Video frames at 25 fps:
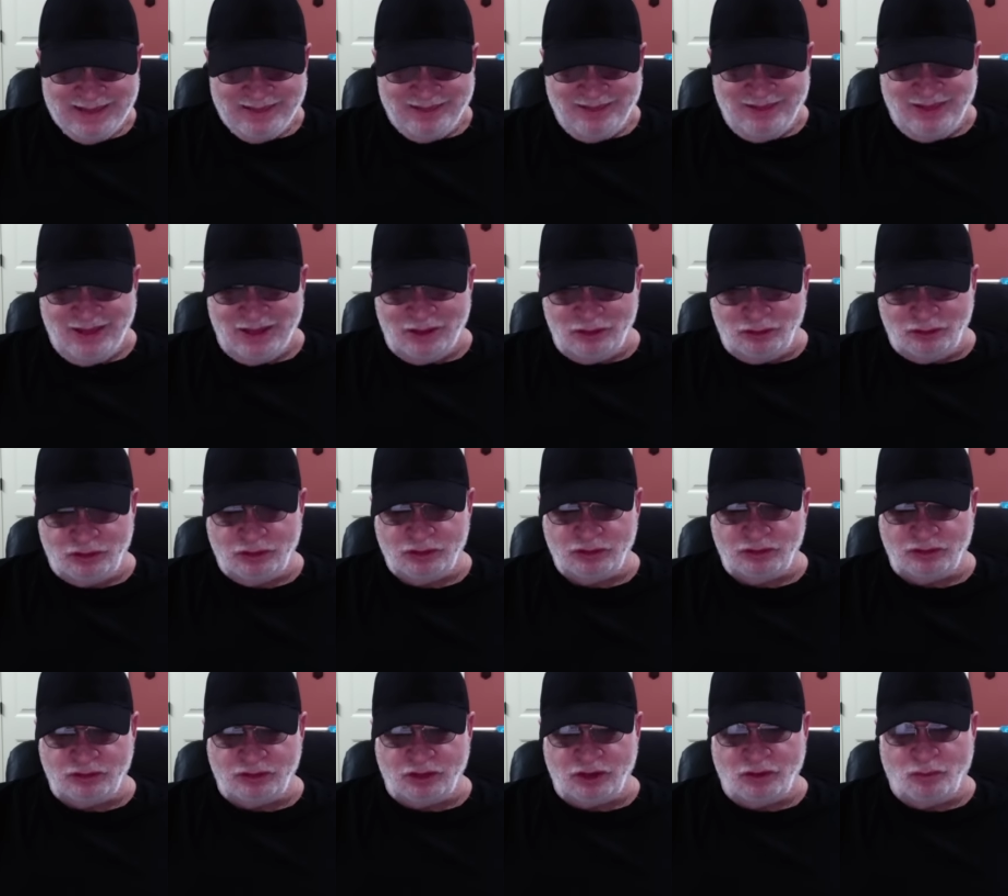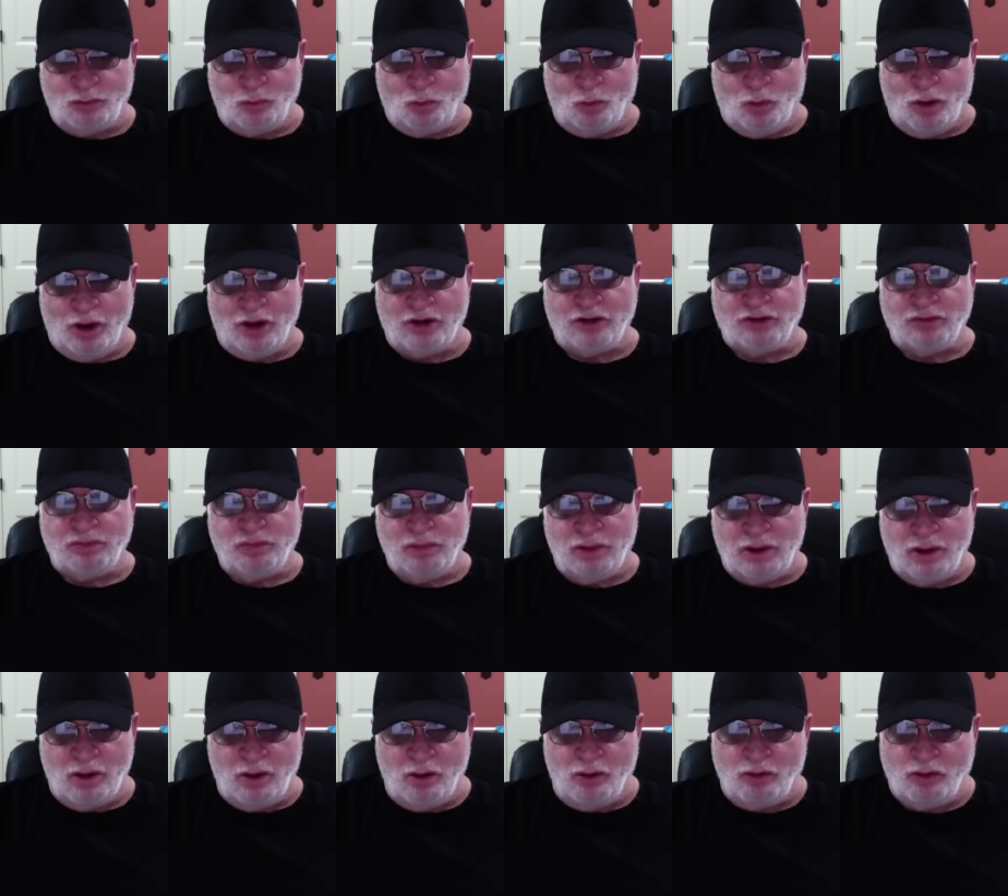This is the
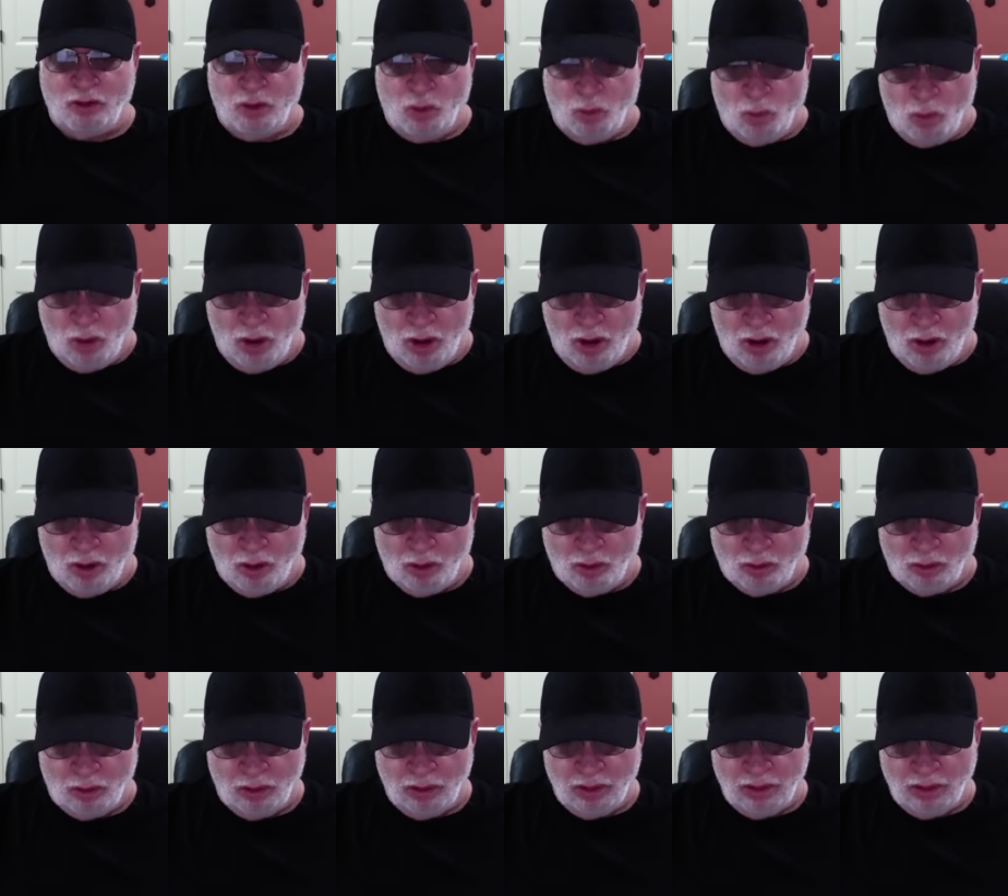watchman on the wall.